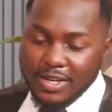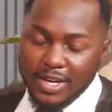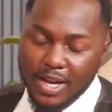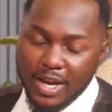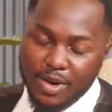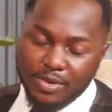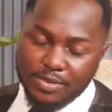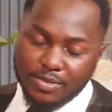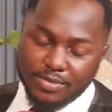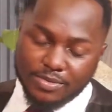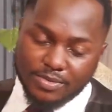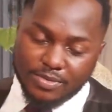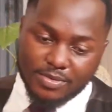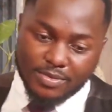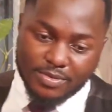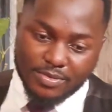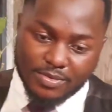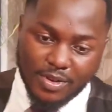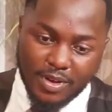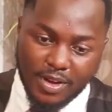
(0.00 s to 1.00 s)
Now,
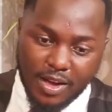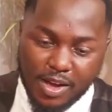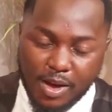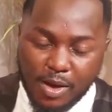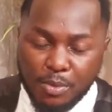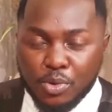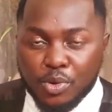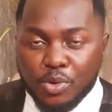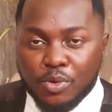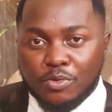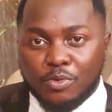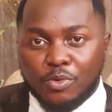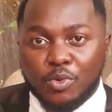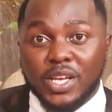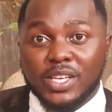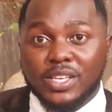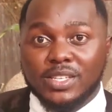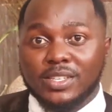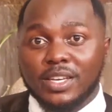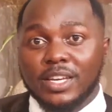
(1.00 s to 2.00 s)
a couple of
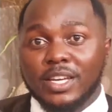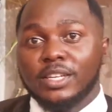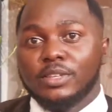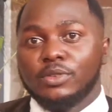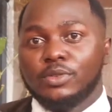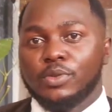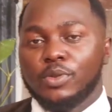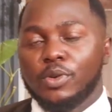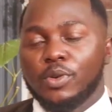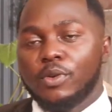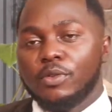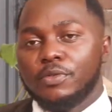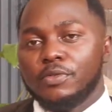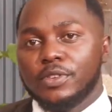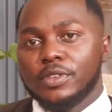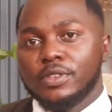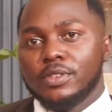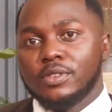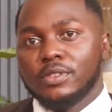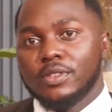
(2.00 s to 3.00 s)
weeks into the
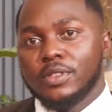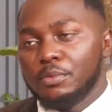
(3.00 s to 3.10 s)
office,